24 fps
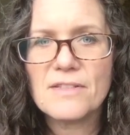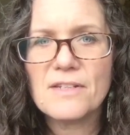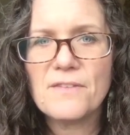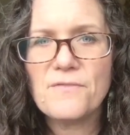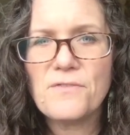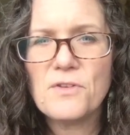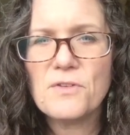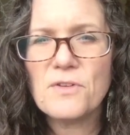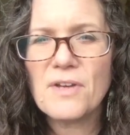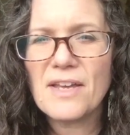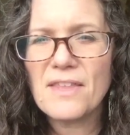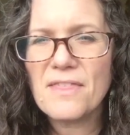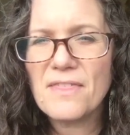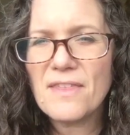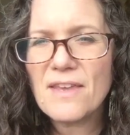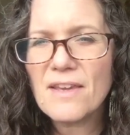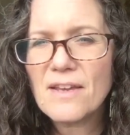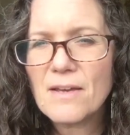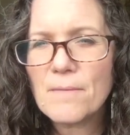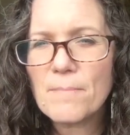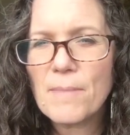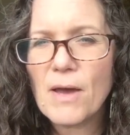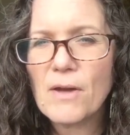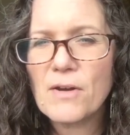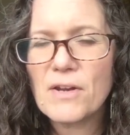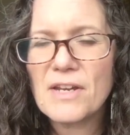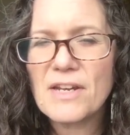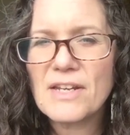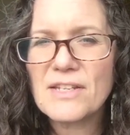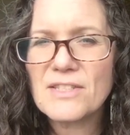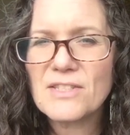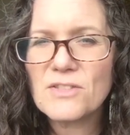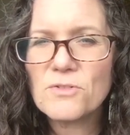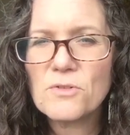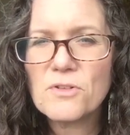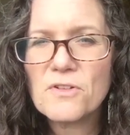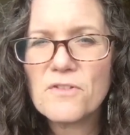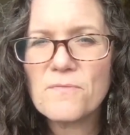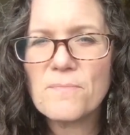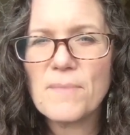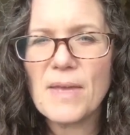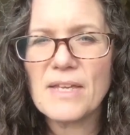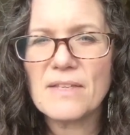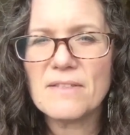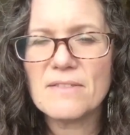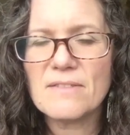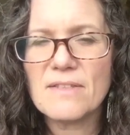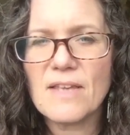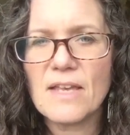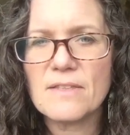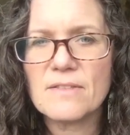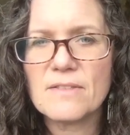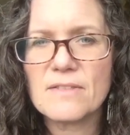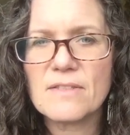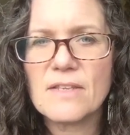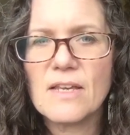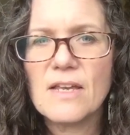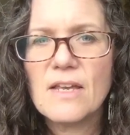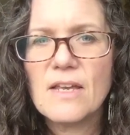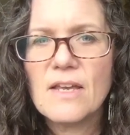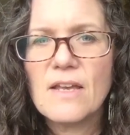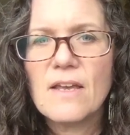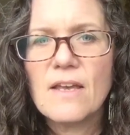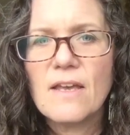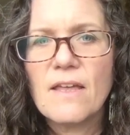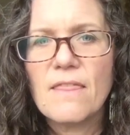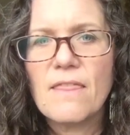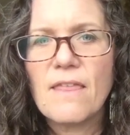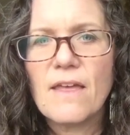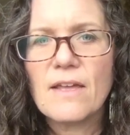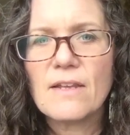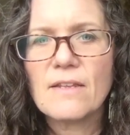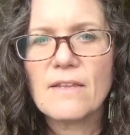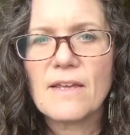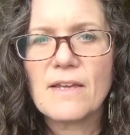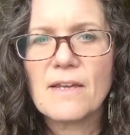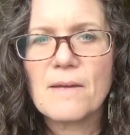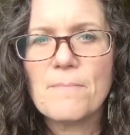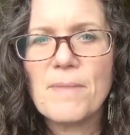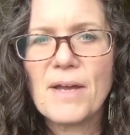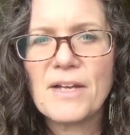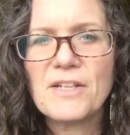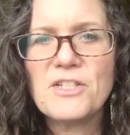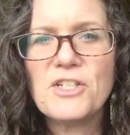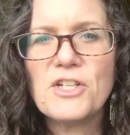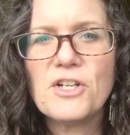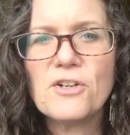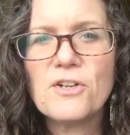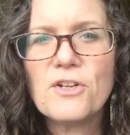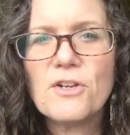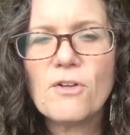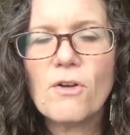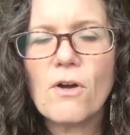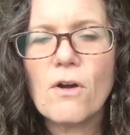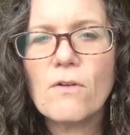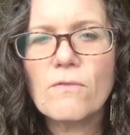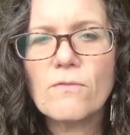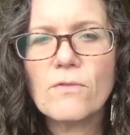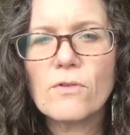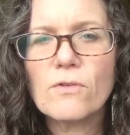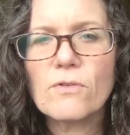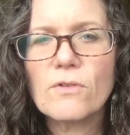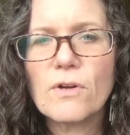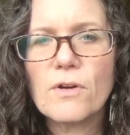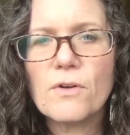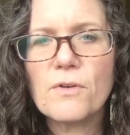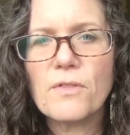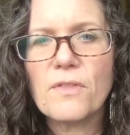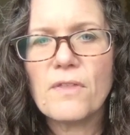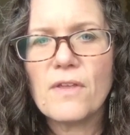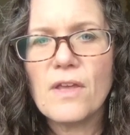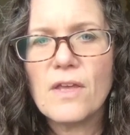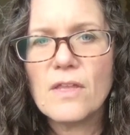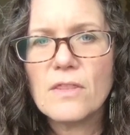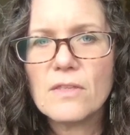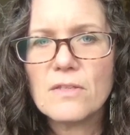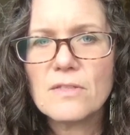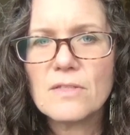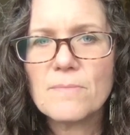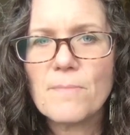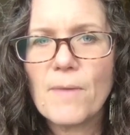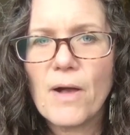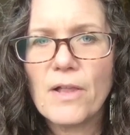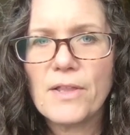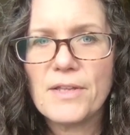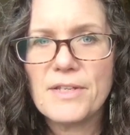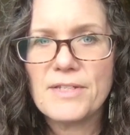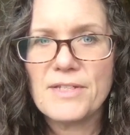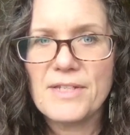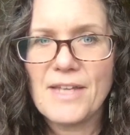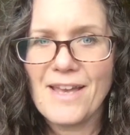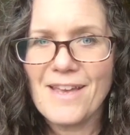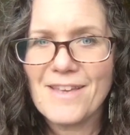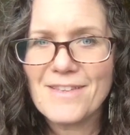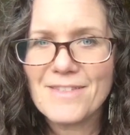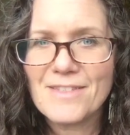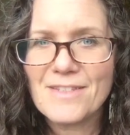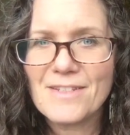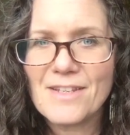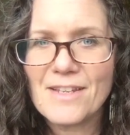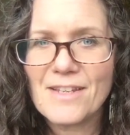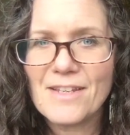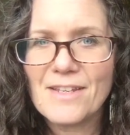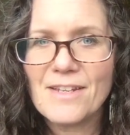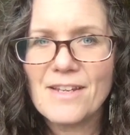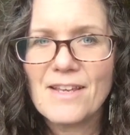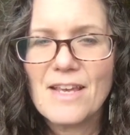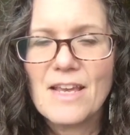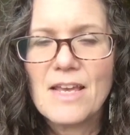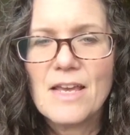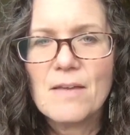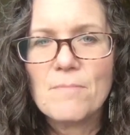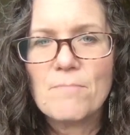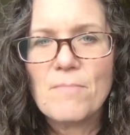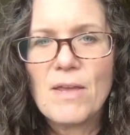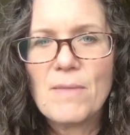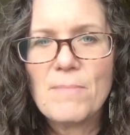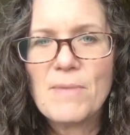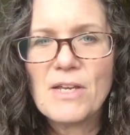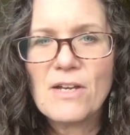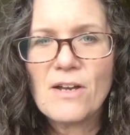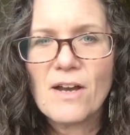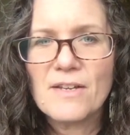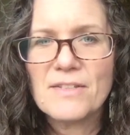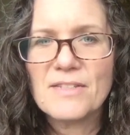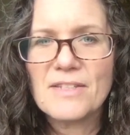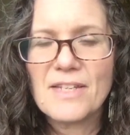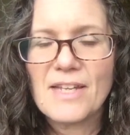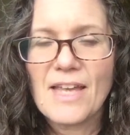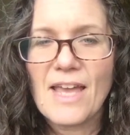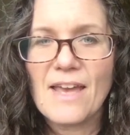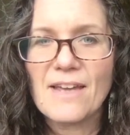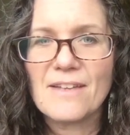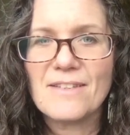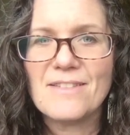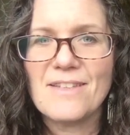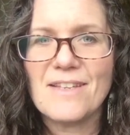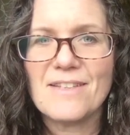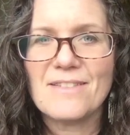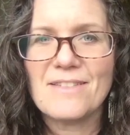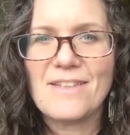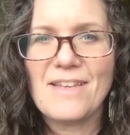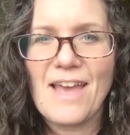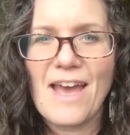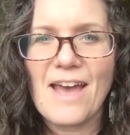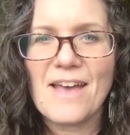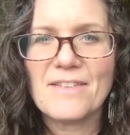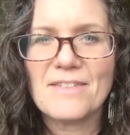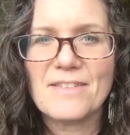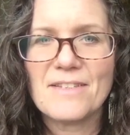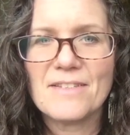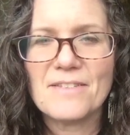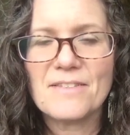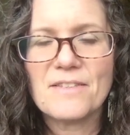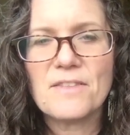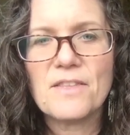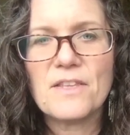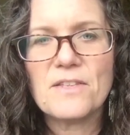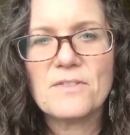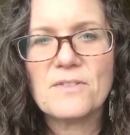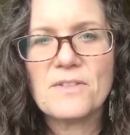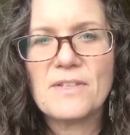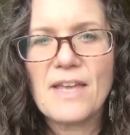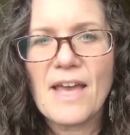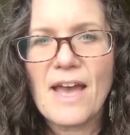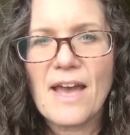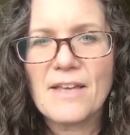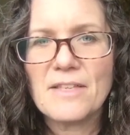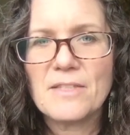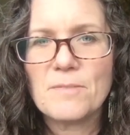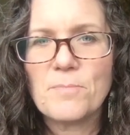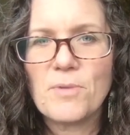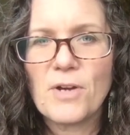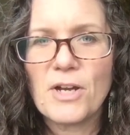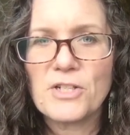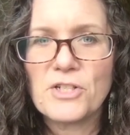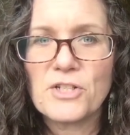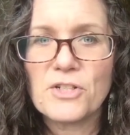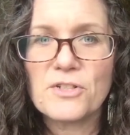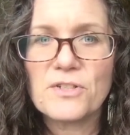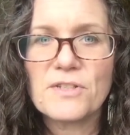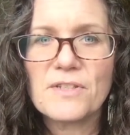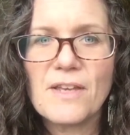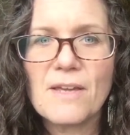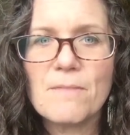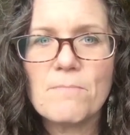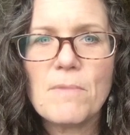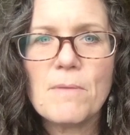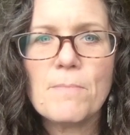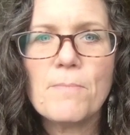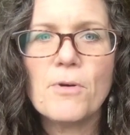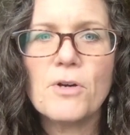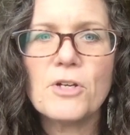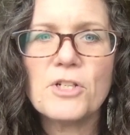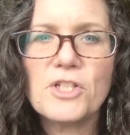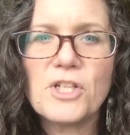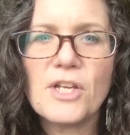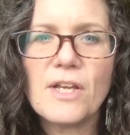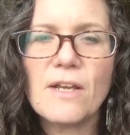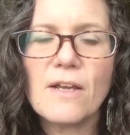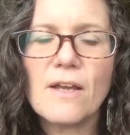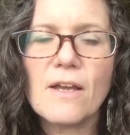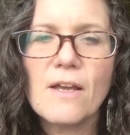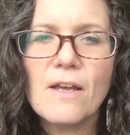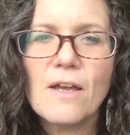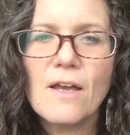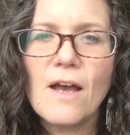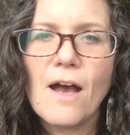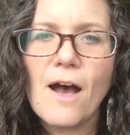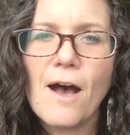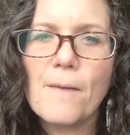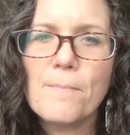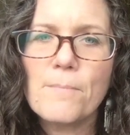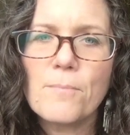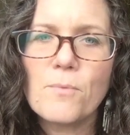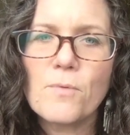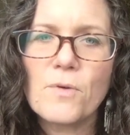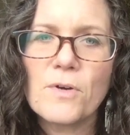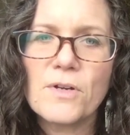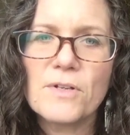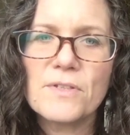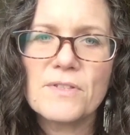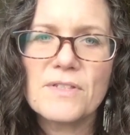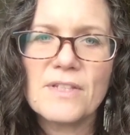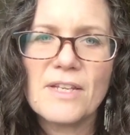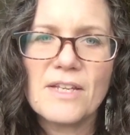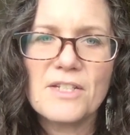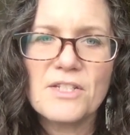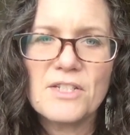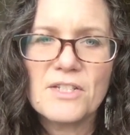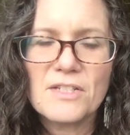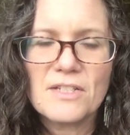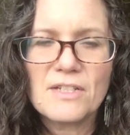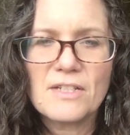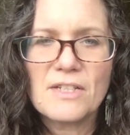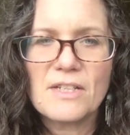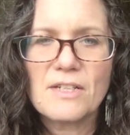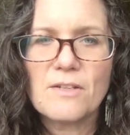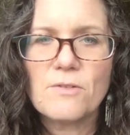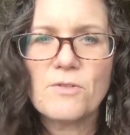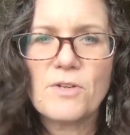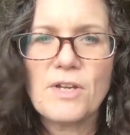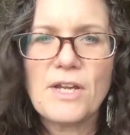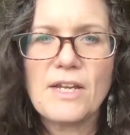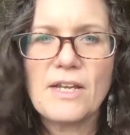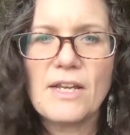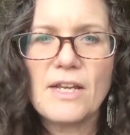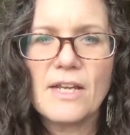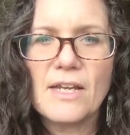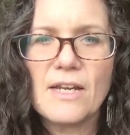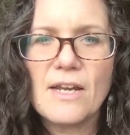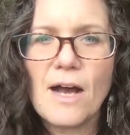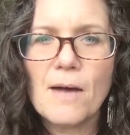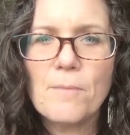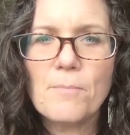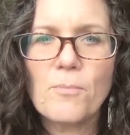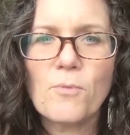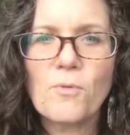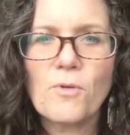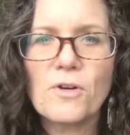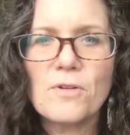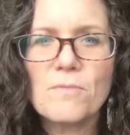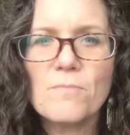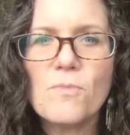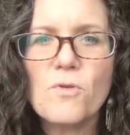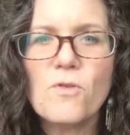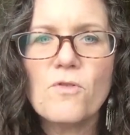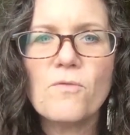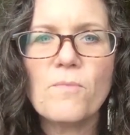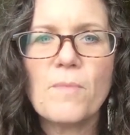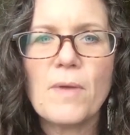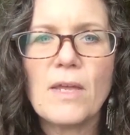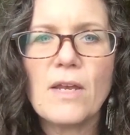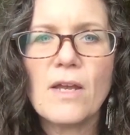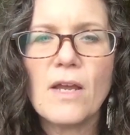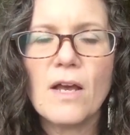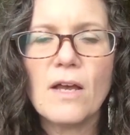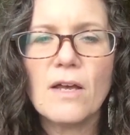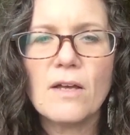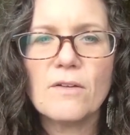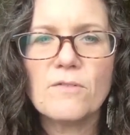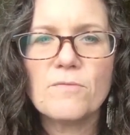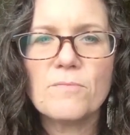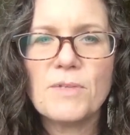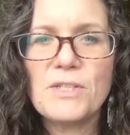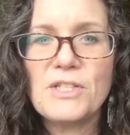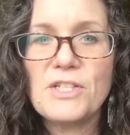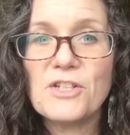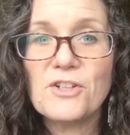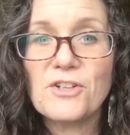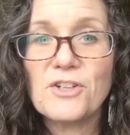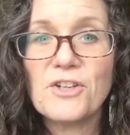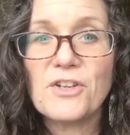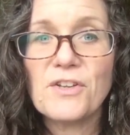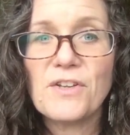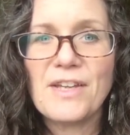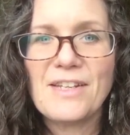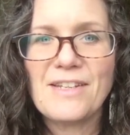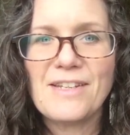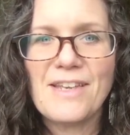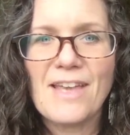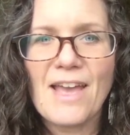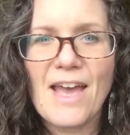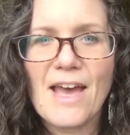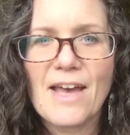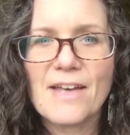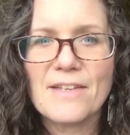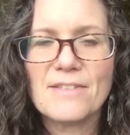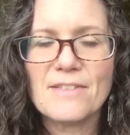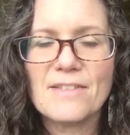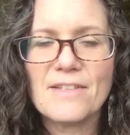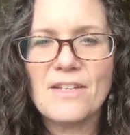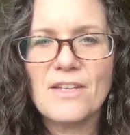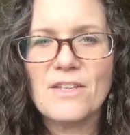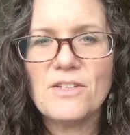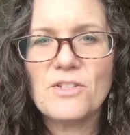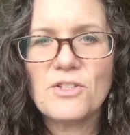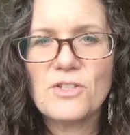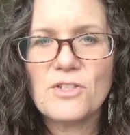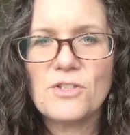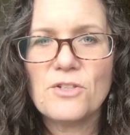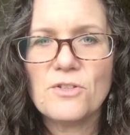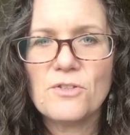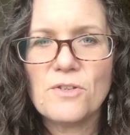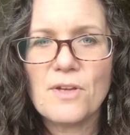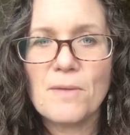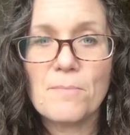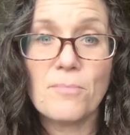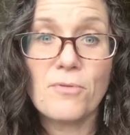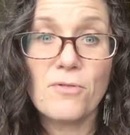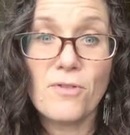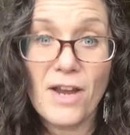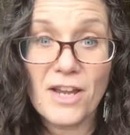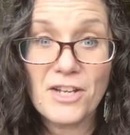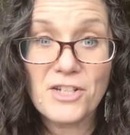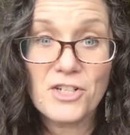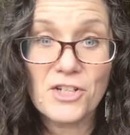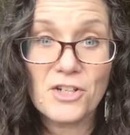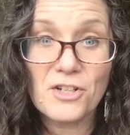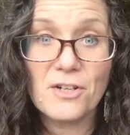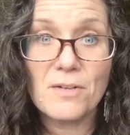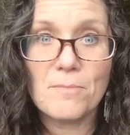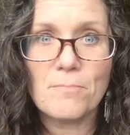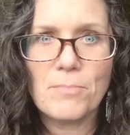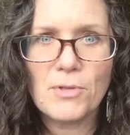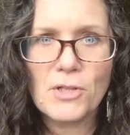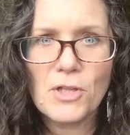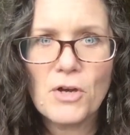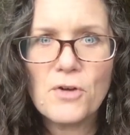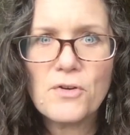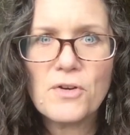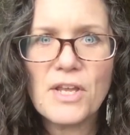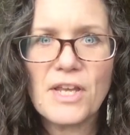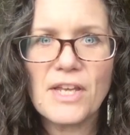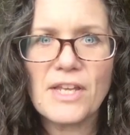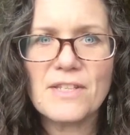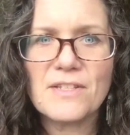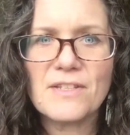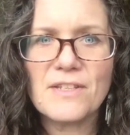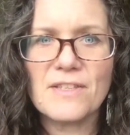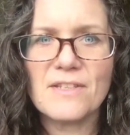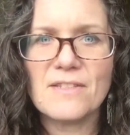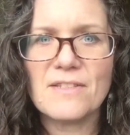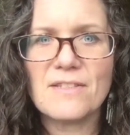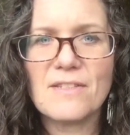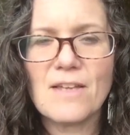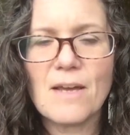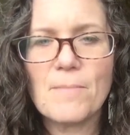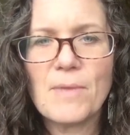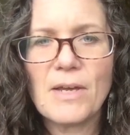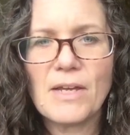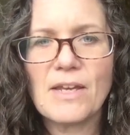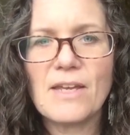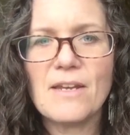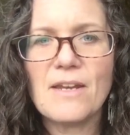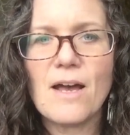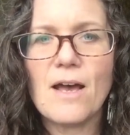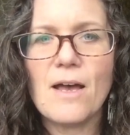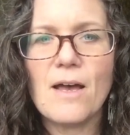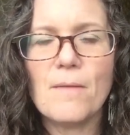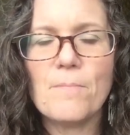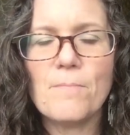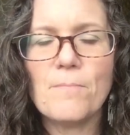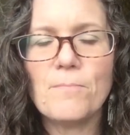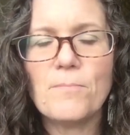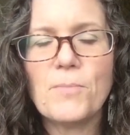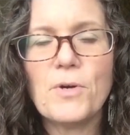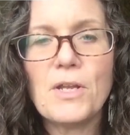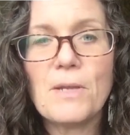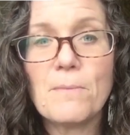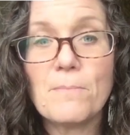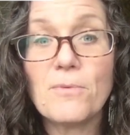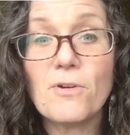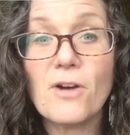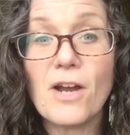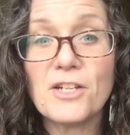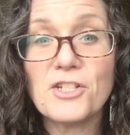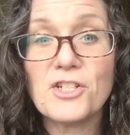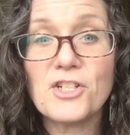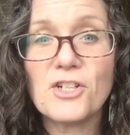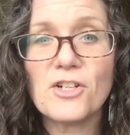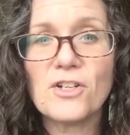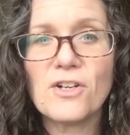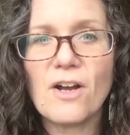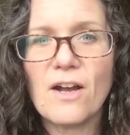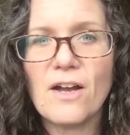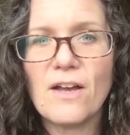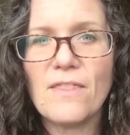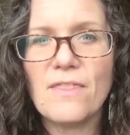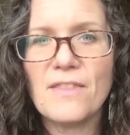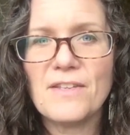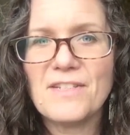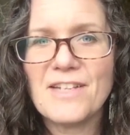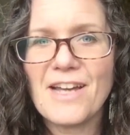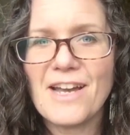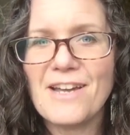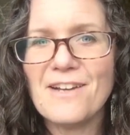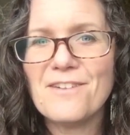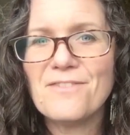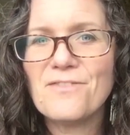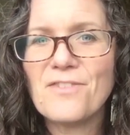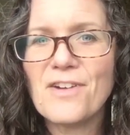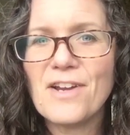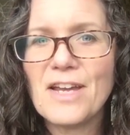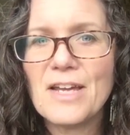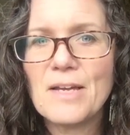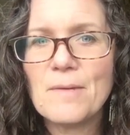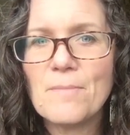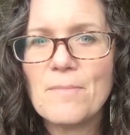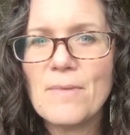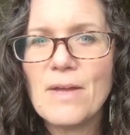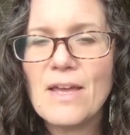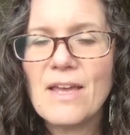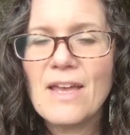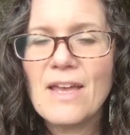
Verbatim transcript: And if you think about it, it sort of makes sense that like a bacterial overgrowth in the small intestine may be causing excess gases, and those gas pressures can be pushing upwards and just creating an upward movement of material and gas into and pressure and bloating into the stomach and putting pressure on the diaphragm